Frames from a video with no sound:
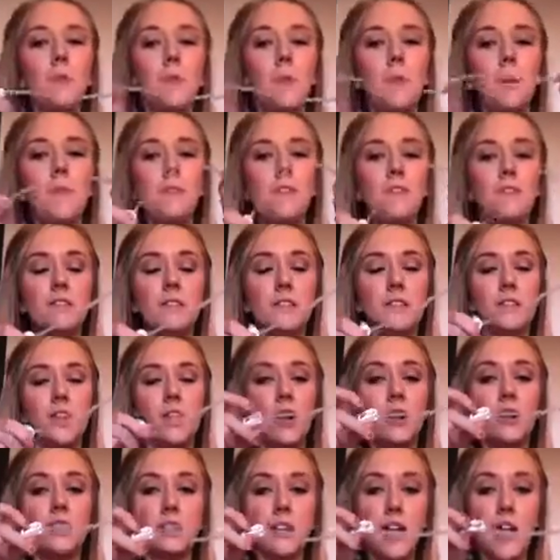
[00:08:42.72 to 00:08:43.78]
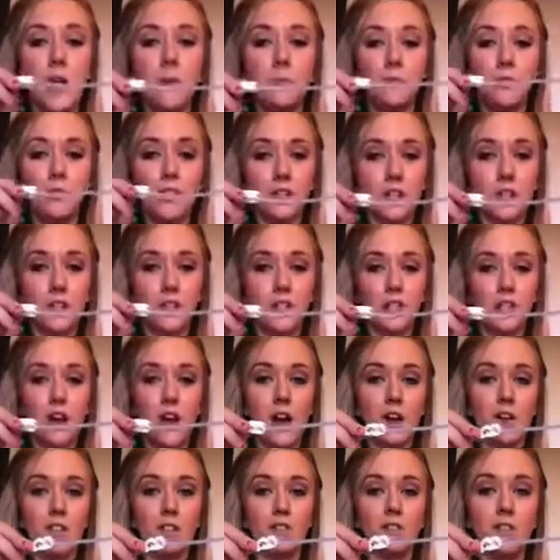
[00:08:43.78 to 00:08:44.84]
when this is hooked up to your
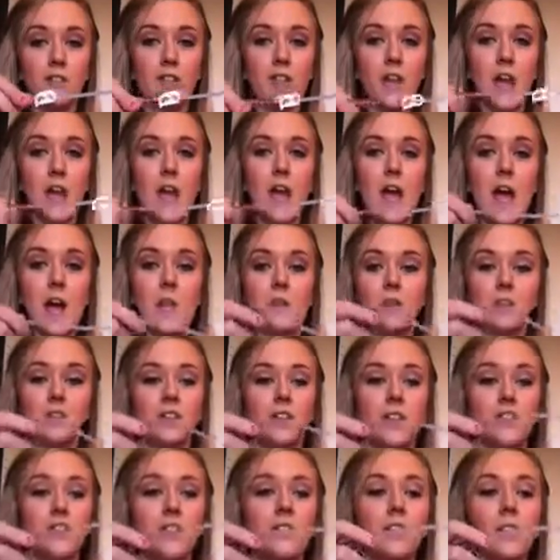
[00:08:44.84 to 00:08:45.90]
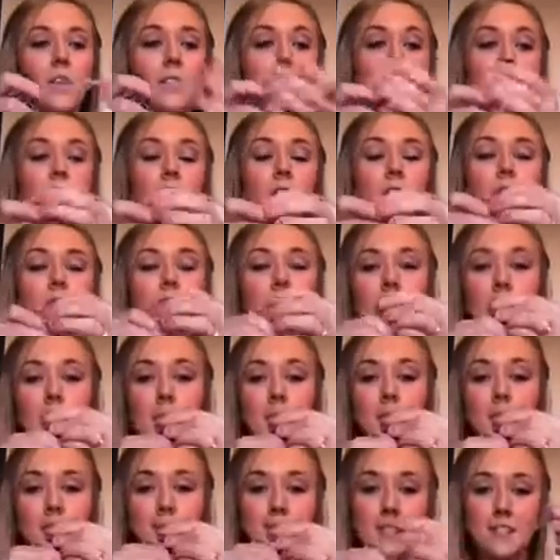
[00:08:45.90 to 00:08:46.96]
child and there's nothing on the other
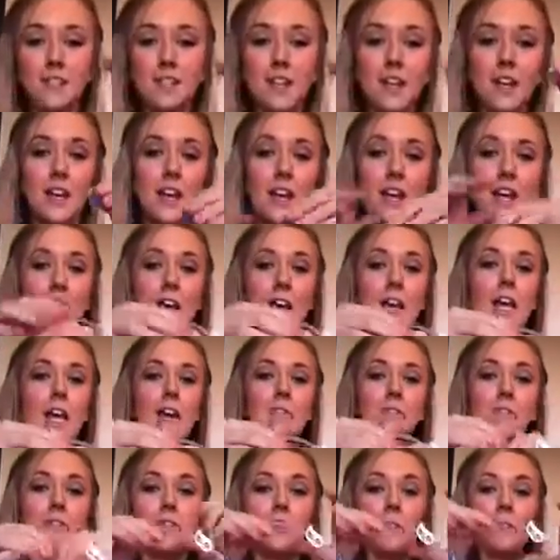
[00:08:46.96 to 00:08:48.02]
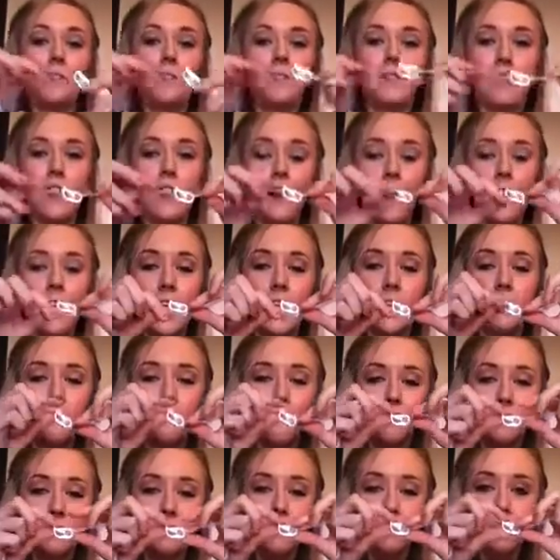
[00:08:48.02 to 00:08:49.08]
end, if you do not have
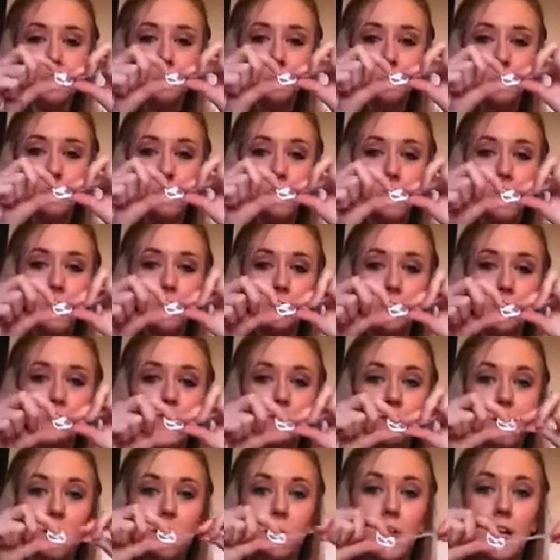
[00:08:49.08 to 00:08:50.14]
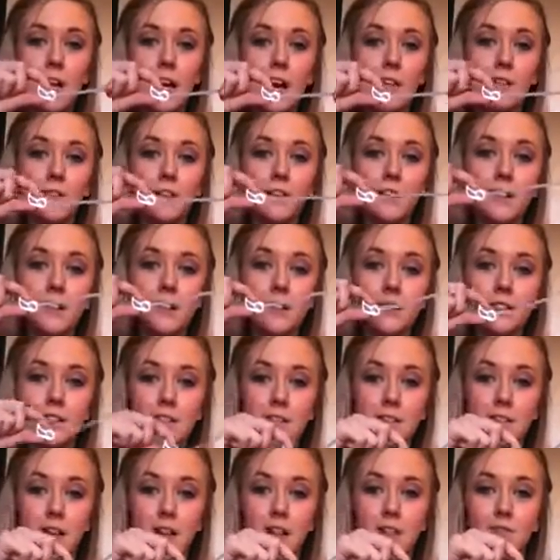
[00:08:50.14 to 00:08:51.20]
this clip closed, whatever is
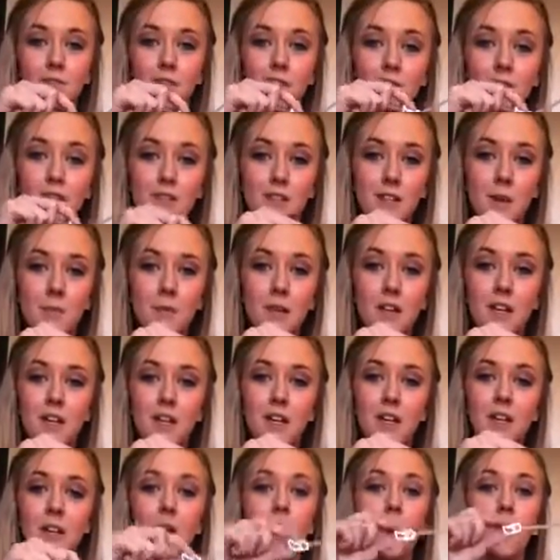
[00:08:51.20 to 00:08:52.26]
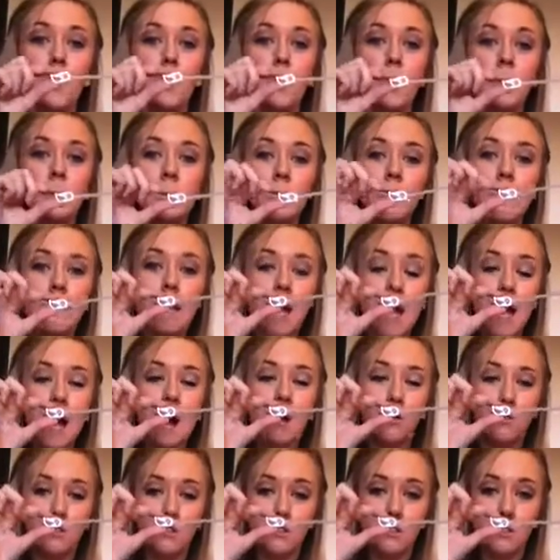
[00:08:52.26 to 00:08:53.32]
inside of his stomach will leak
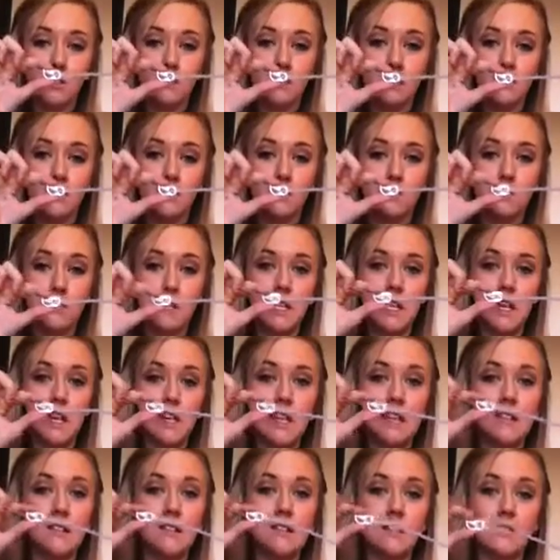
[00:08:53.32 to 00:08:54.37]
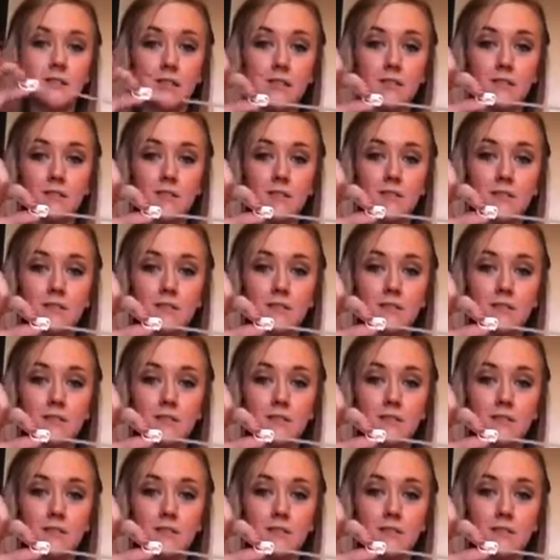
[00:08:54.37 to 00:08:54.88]
out because